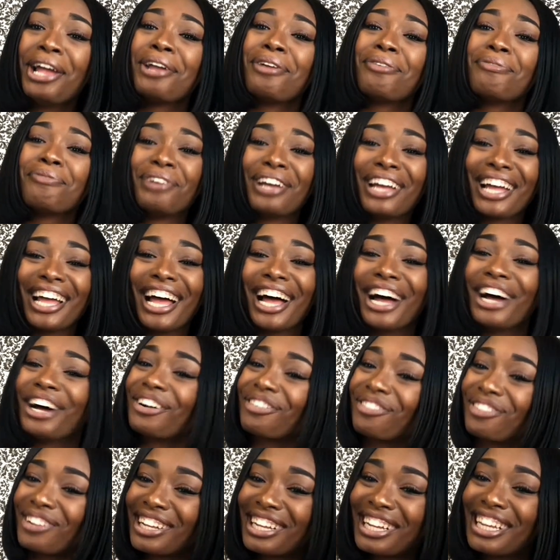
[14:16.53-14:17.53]
But
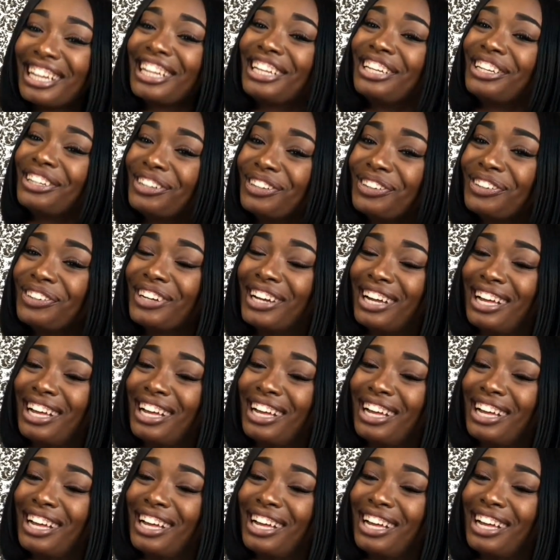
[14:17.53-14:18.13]
hopefully you